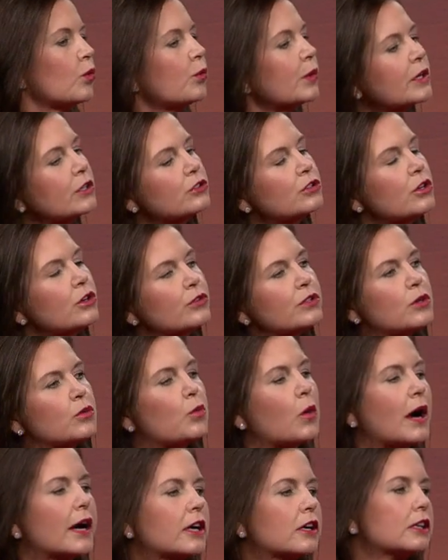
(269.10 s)
We are told that
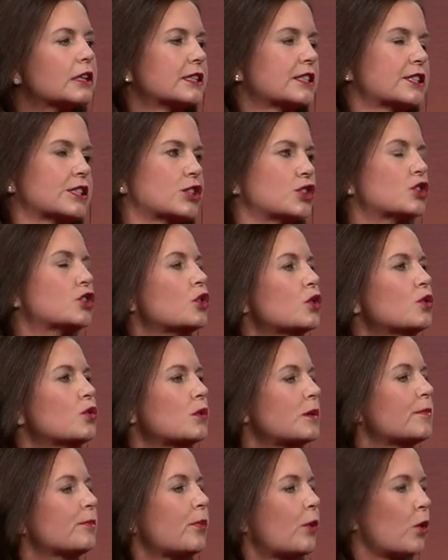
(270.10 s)
wireless is too
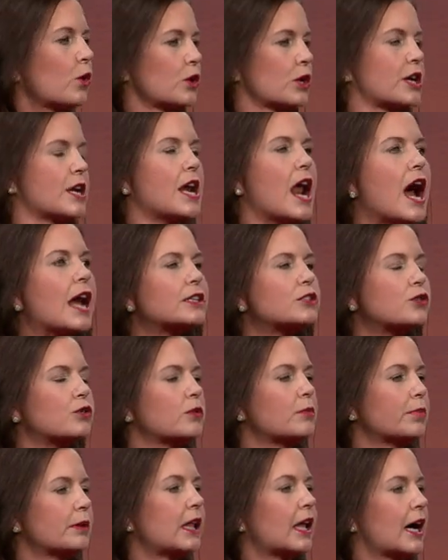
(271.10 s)
important not to
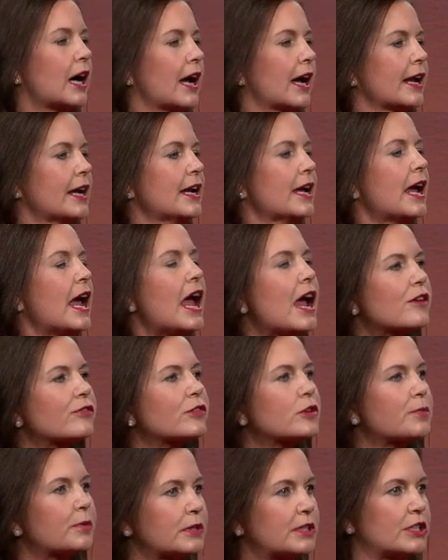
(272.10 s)
apply
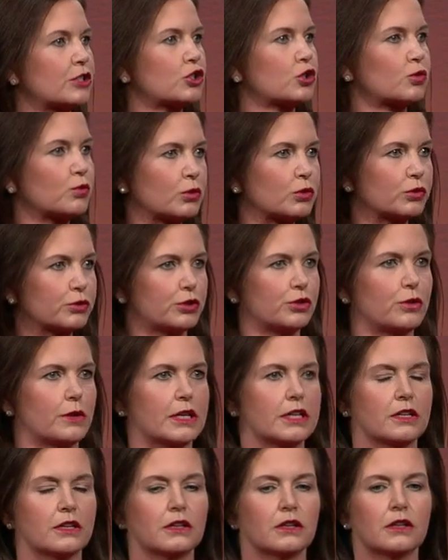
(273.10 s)
every potential rule to
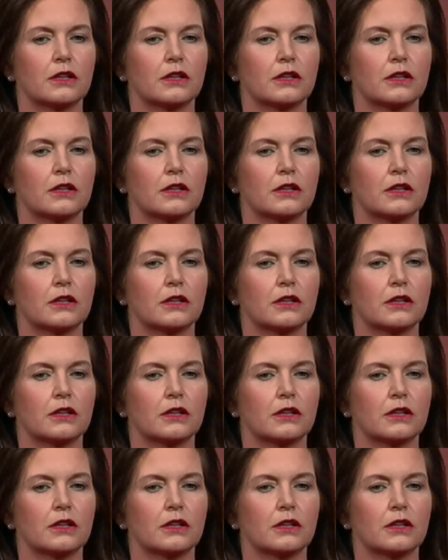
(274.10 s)
it.